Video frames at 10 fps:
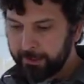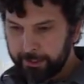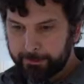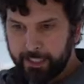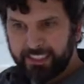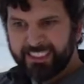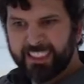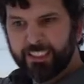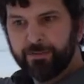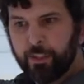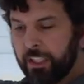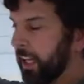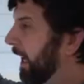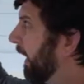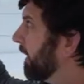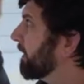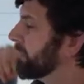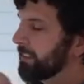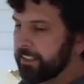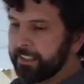like about a six foot high
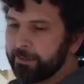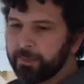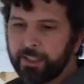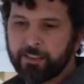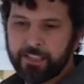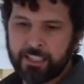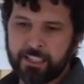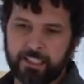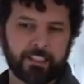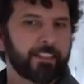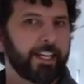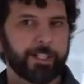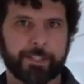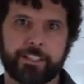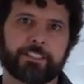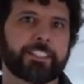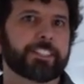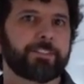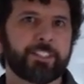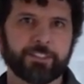ceiling, but anyone under
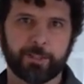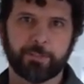six foot, no